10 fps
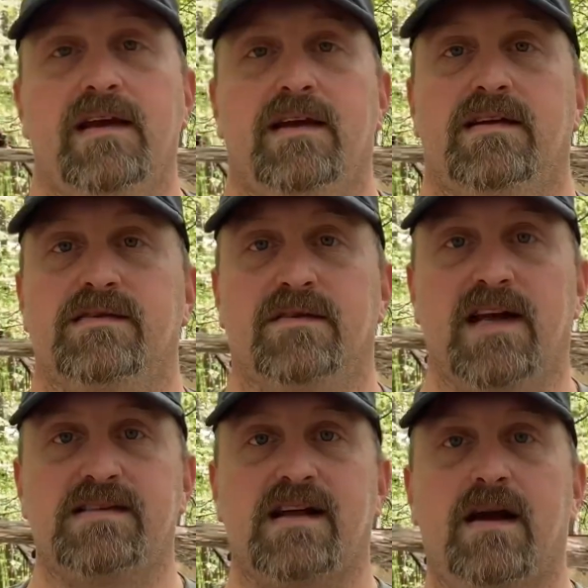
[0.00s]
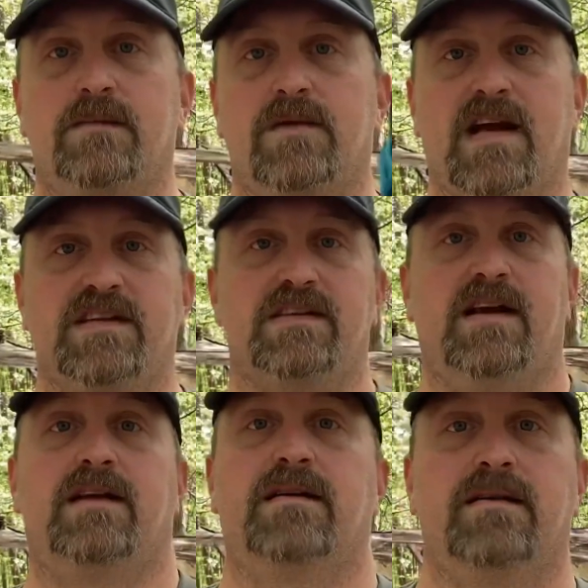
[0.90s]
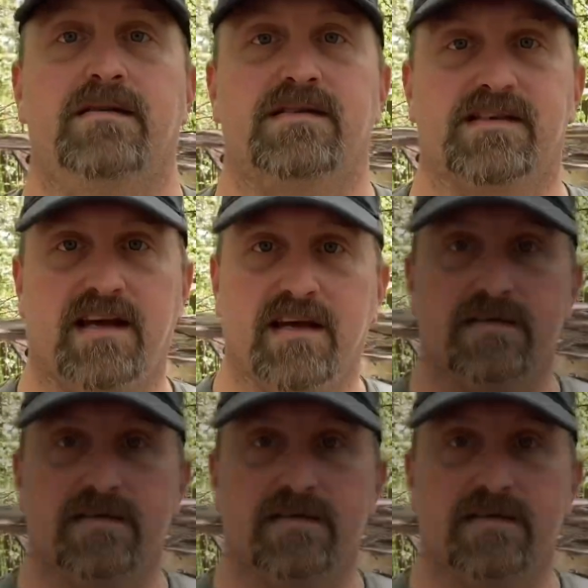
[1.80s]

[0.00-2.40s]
Until next time, we'll catch you later. See ya.